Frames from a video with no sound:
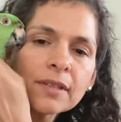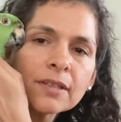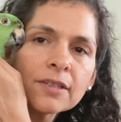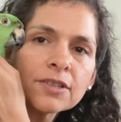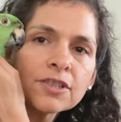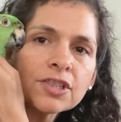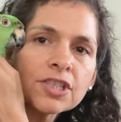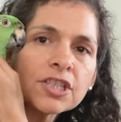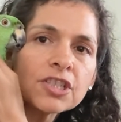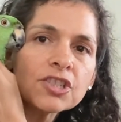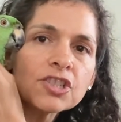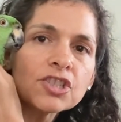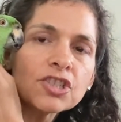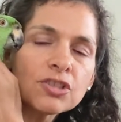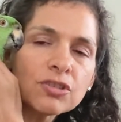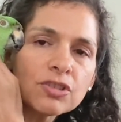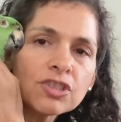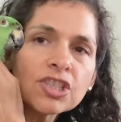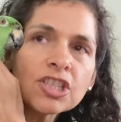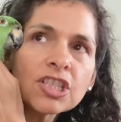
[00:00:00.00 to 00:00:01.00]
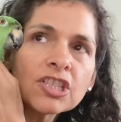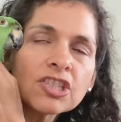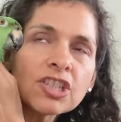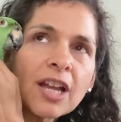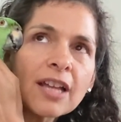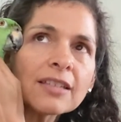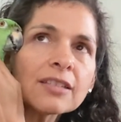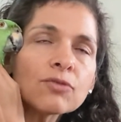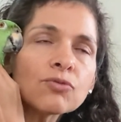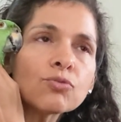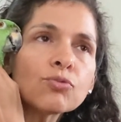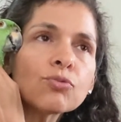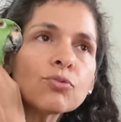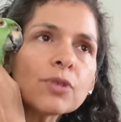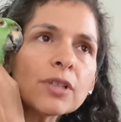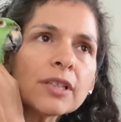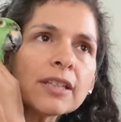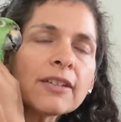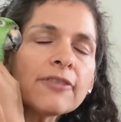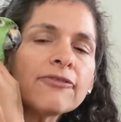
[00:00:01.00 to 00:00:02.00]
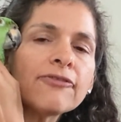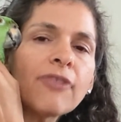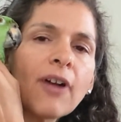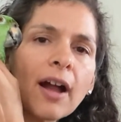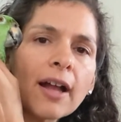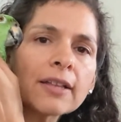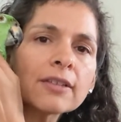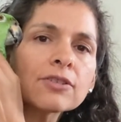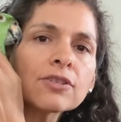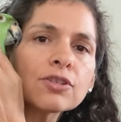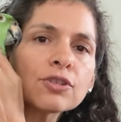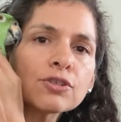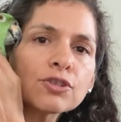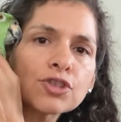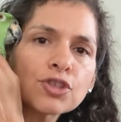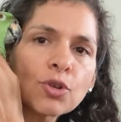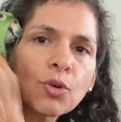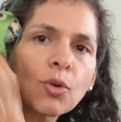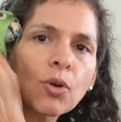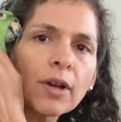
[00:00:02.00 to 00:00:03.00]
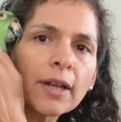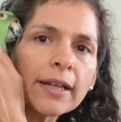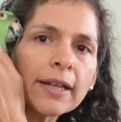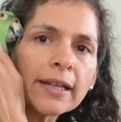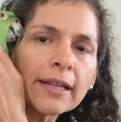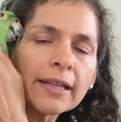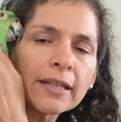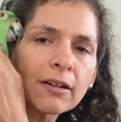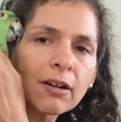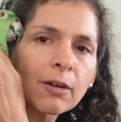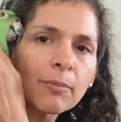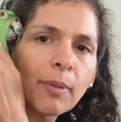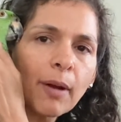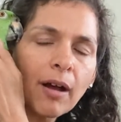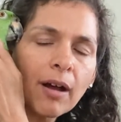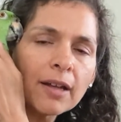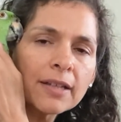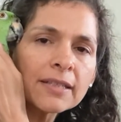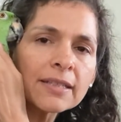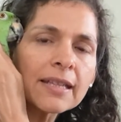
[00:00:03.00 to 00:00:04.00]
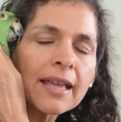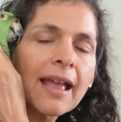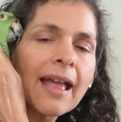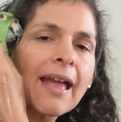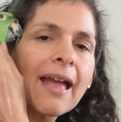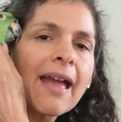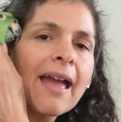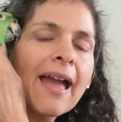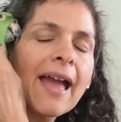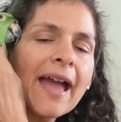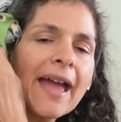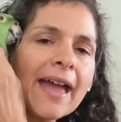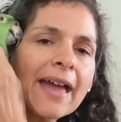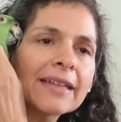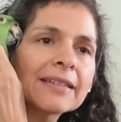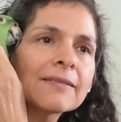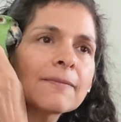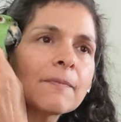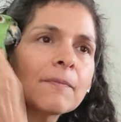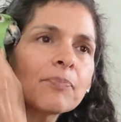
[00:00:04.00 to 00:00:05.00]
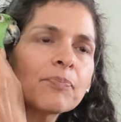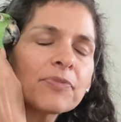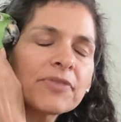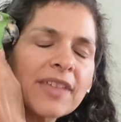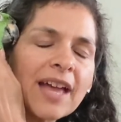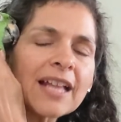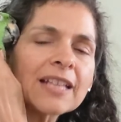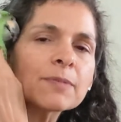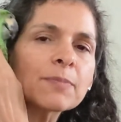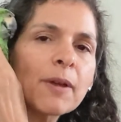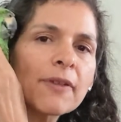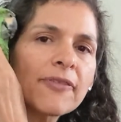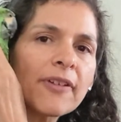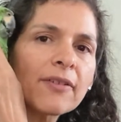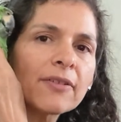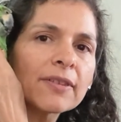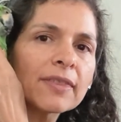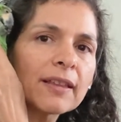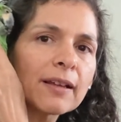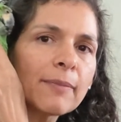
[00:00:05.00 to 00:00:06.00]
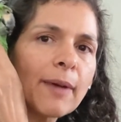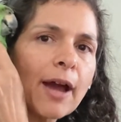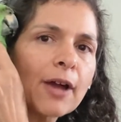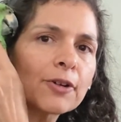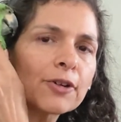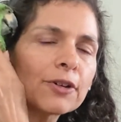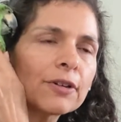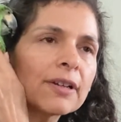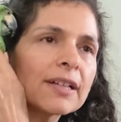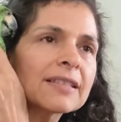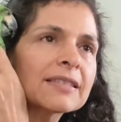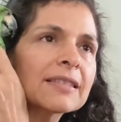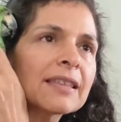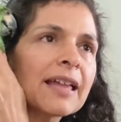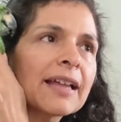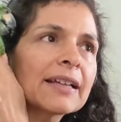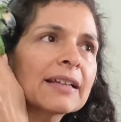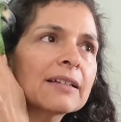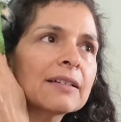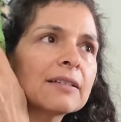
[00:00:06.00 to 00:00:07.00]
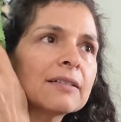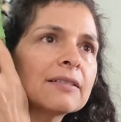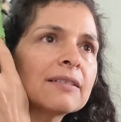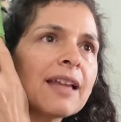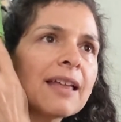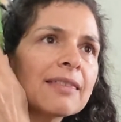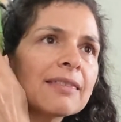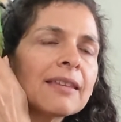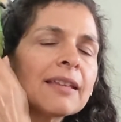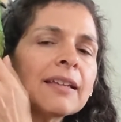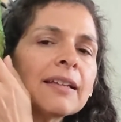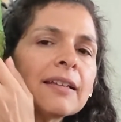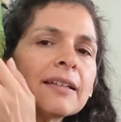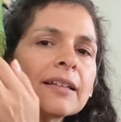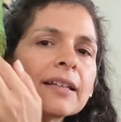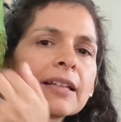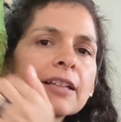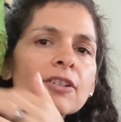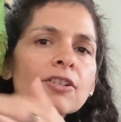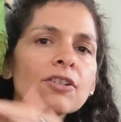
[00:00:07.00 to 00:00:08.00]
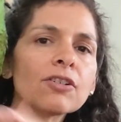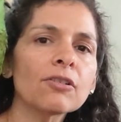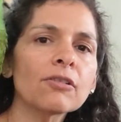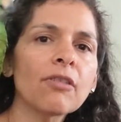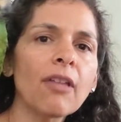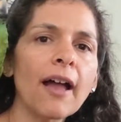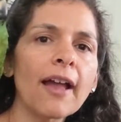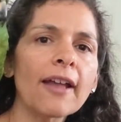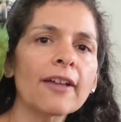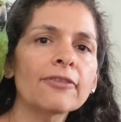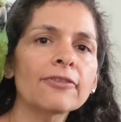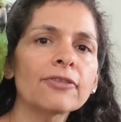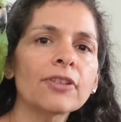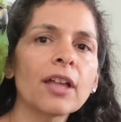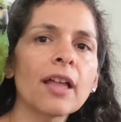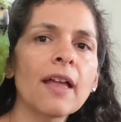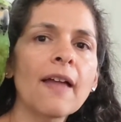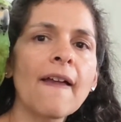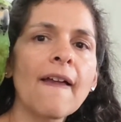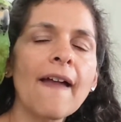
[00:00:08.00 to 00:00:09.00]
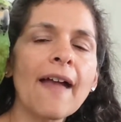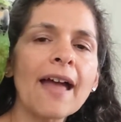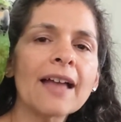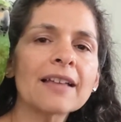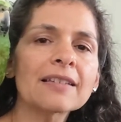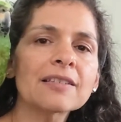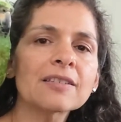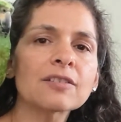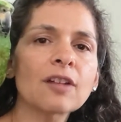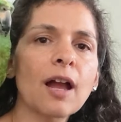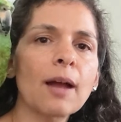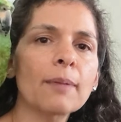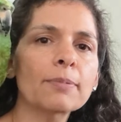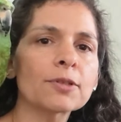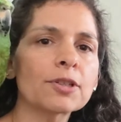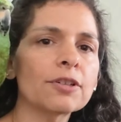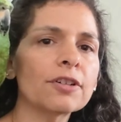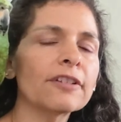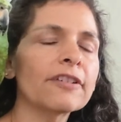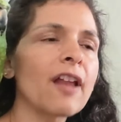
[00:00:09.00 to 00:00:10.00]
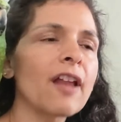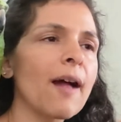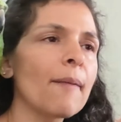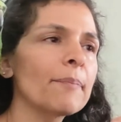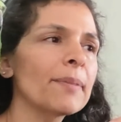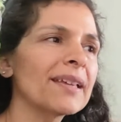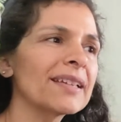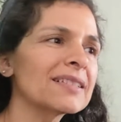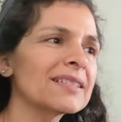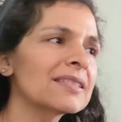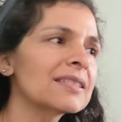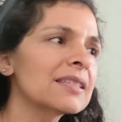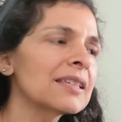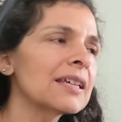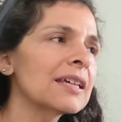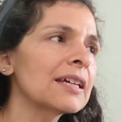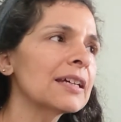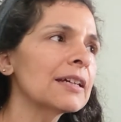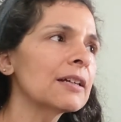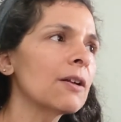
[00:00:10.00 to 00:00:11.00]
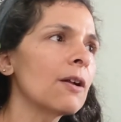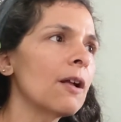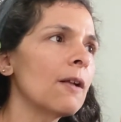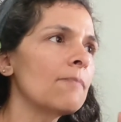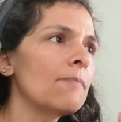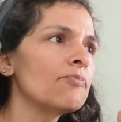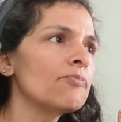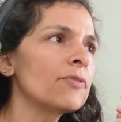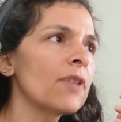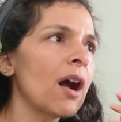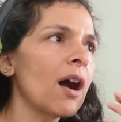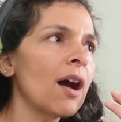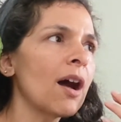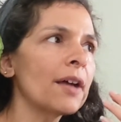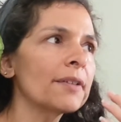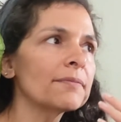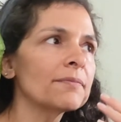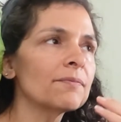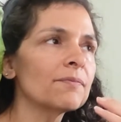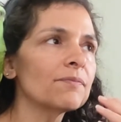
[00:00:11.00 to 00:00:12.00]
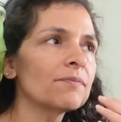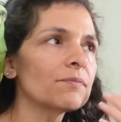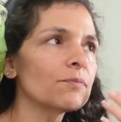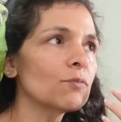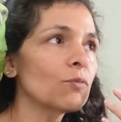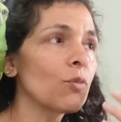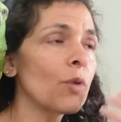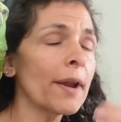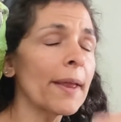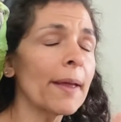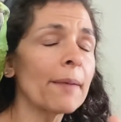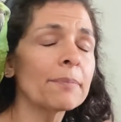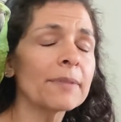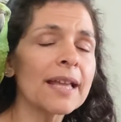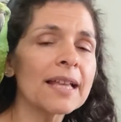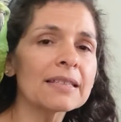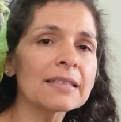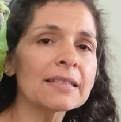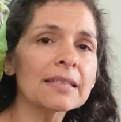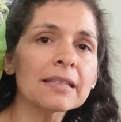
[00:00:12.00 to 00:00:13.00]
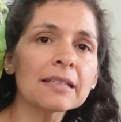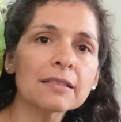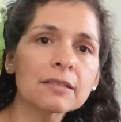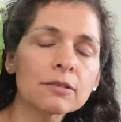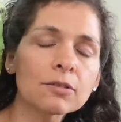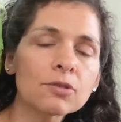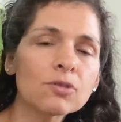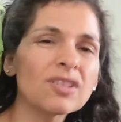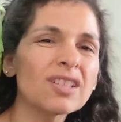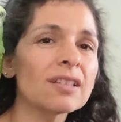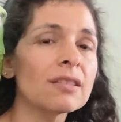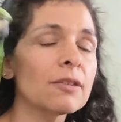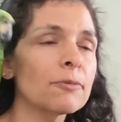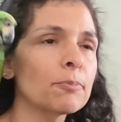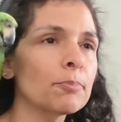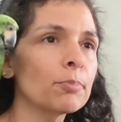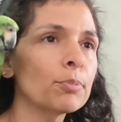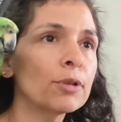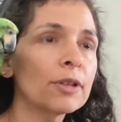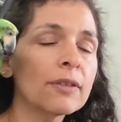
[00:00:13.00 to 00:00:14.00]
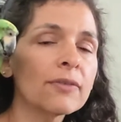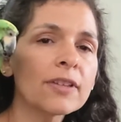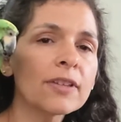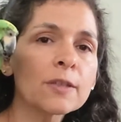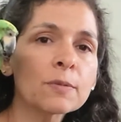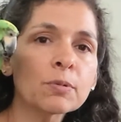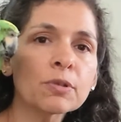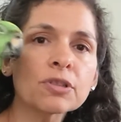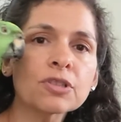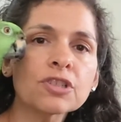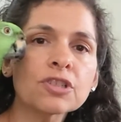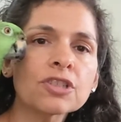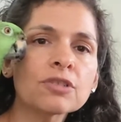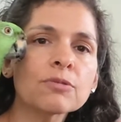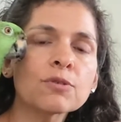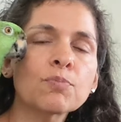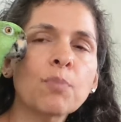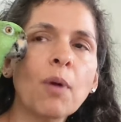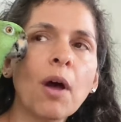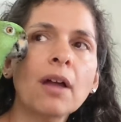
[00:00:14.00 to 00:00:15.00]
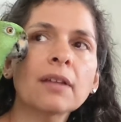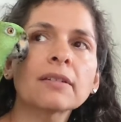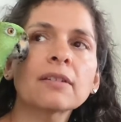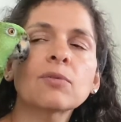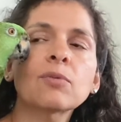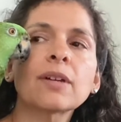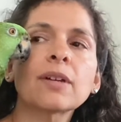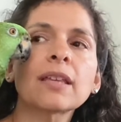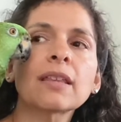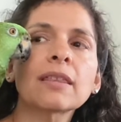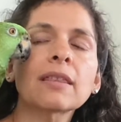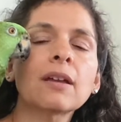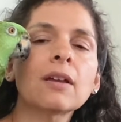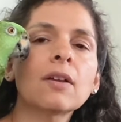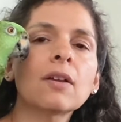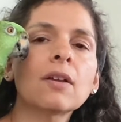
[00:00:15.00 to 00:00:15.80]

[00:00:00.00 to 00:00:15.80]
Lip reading: she just really finds her joy in our bond, and that's my favorite thing about her. It's like nothing in her life has stopped her. Not being sick, not what I'm guessing is losing the previous person she was bonded with.